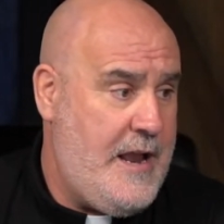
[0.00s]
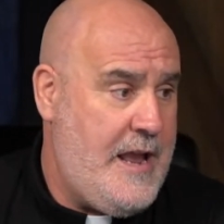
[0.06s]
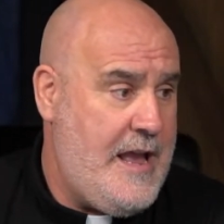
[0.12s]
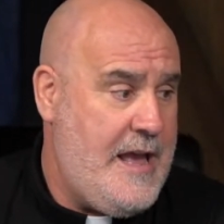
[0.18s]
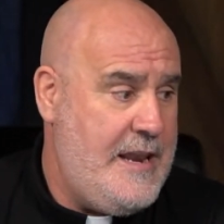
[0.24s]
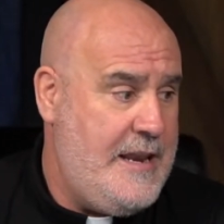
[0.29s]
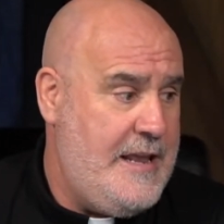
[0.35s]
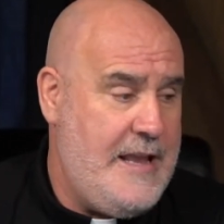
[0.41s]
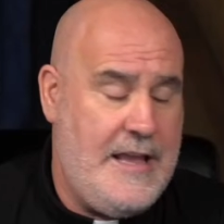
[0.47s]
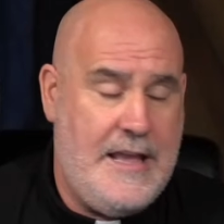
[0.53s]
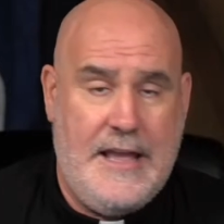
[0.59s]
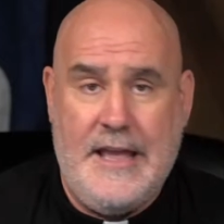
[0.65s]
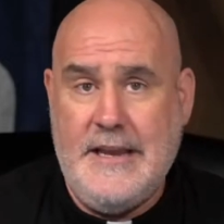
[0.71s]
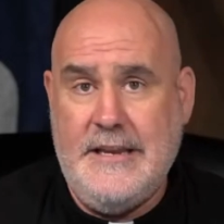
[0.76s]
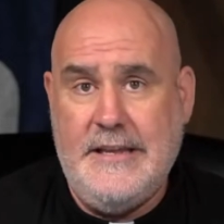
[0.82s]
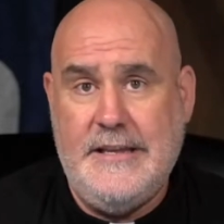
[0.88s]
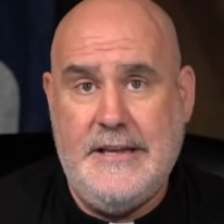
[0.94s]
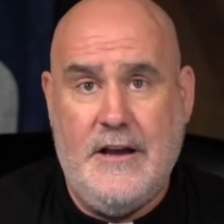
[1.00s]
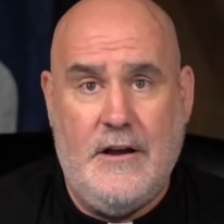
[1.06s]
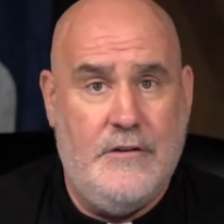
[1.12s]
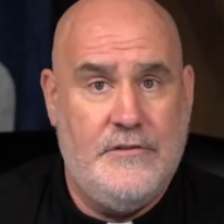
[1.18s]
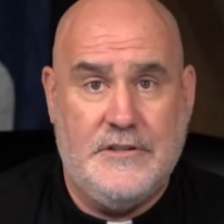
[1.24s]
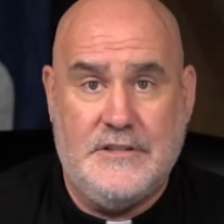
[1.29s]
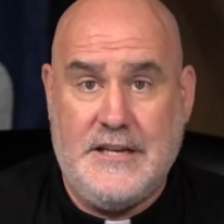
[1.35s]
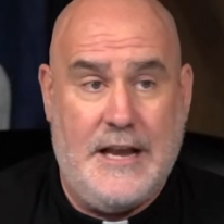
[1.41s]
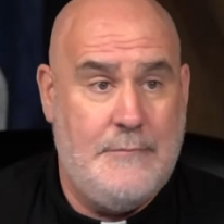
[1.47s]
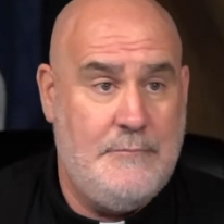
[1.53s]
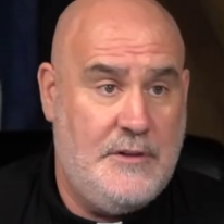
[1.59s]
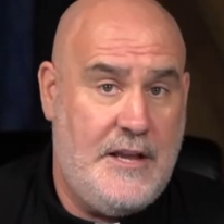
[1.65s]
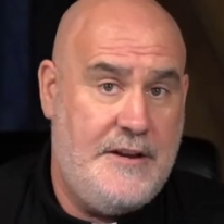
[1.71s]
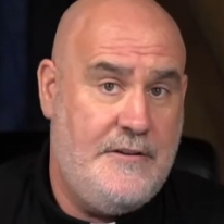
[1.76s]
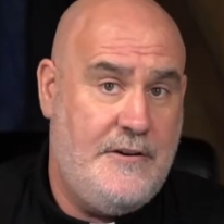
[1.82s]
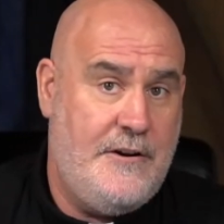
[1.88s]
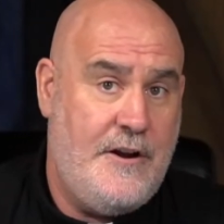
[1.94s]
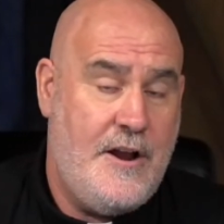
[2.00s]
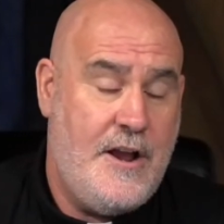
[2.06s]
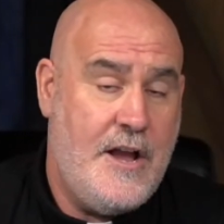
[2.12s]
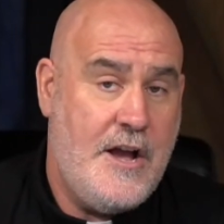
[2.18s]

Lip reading: at any other time later